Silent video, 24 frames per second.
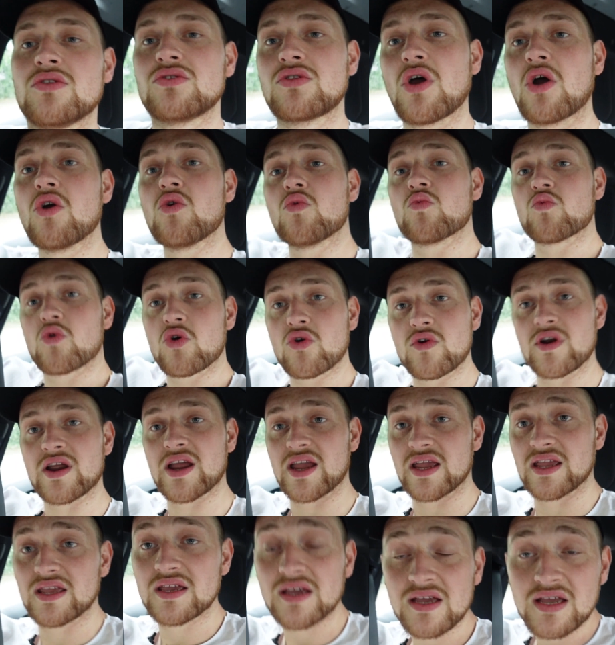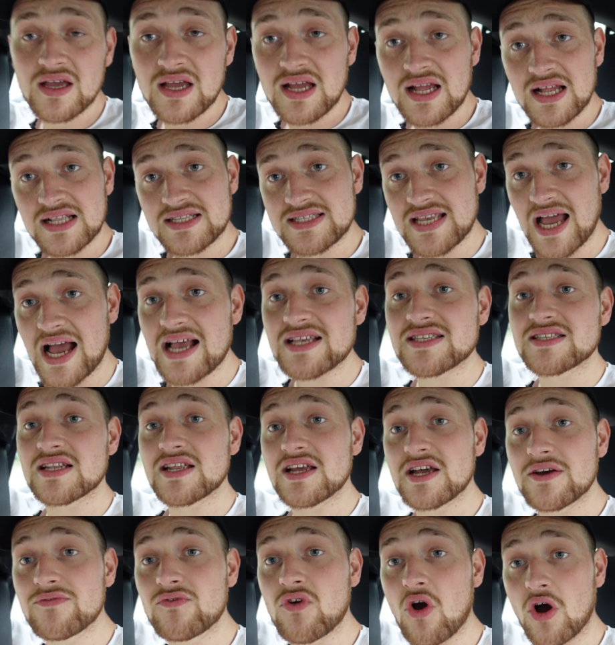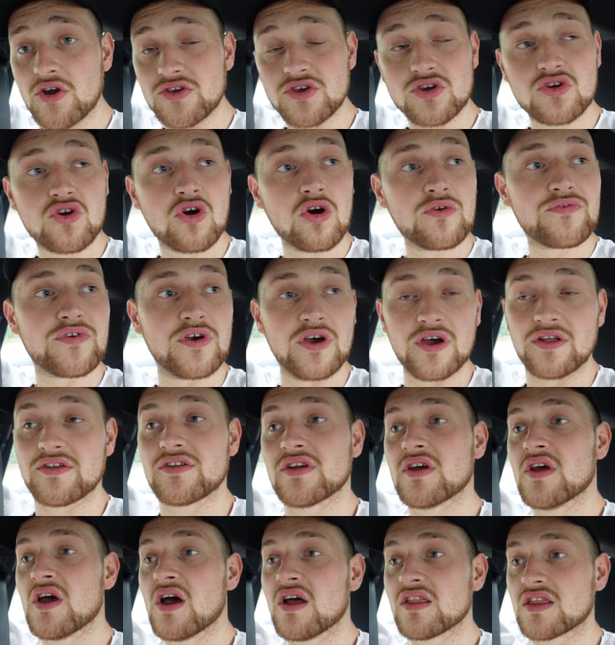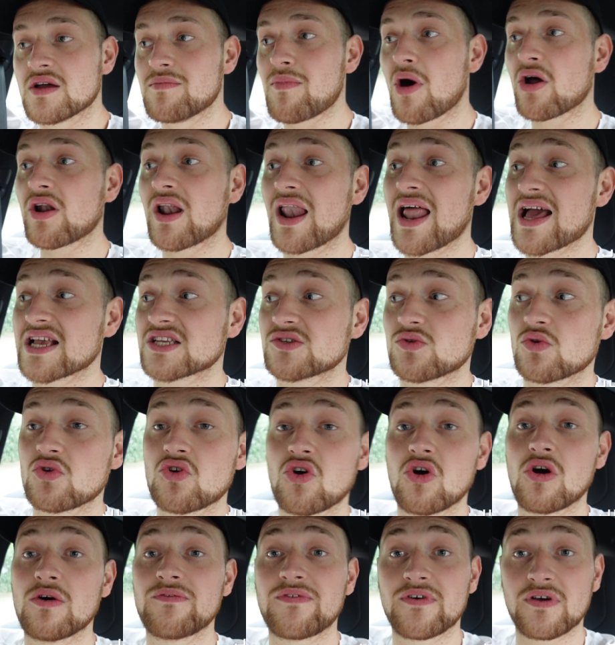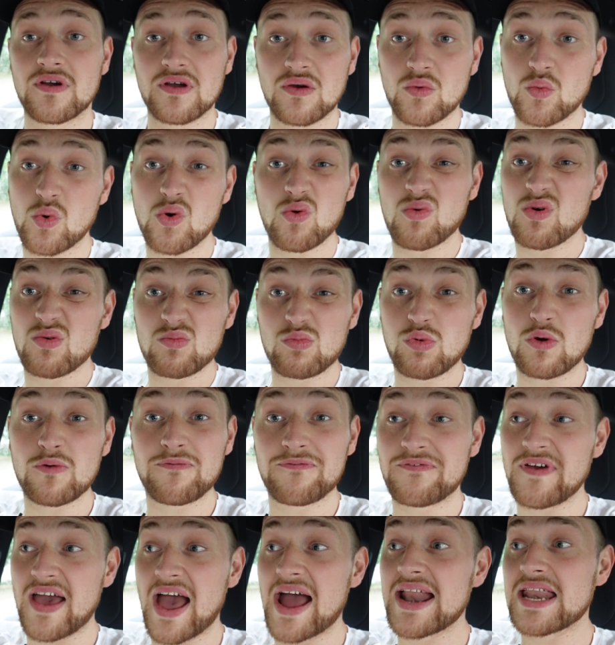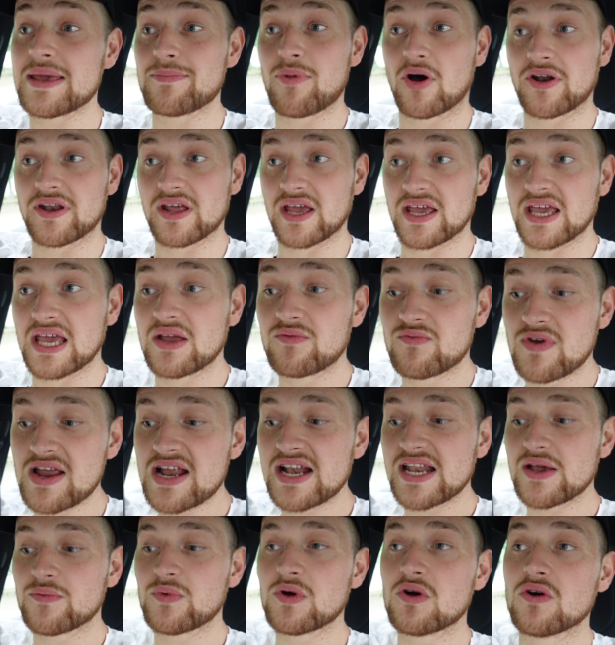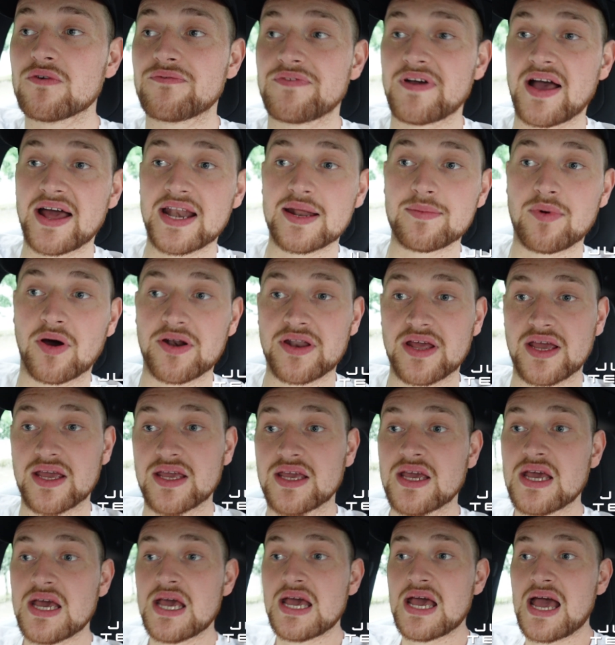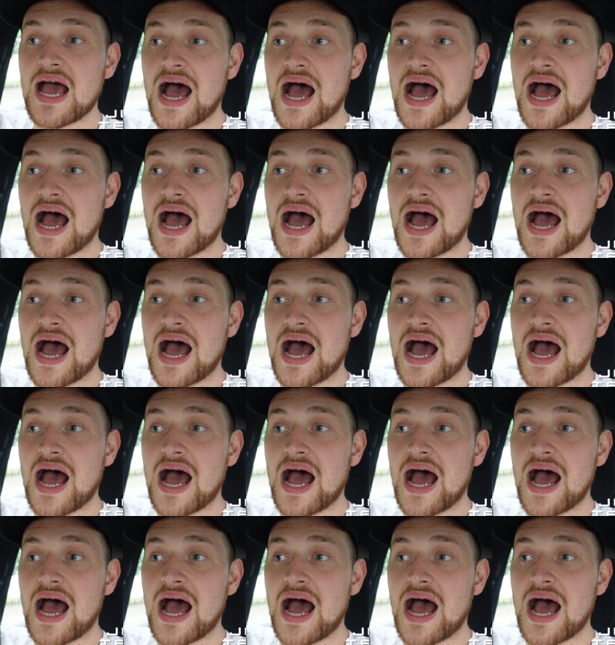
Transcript: don't worry. Tesla have got you covered. The Model S will fit anybody. It really will fit anybody.